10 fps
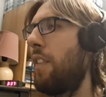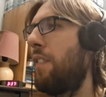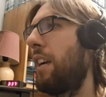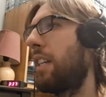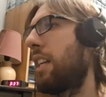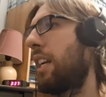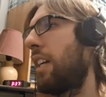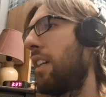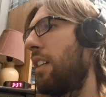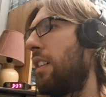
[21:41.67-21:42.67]

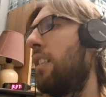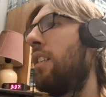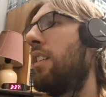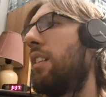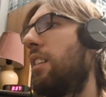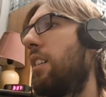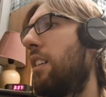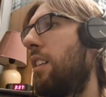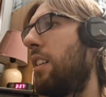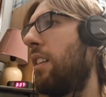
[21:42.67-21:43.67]
fixing
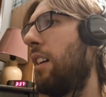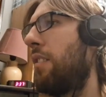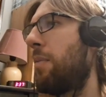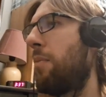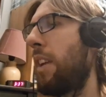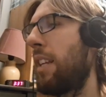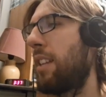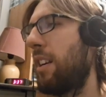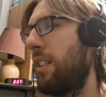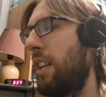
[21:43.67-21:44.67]
of some things
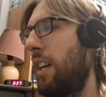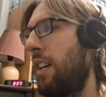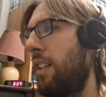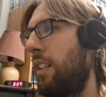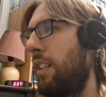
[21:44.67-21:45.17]
here and there.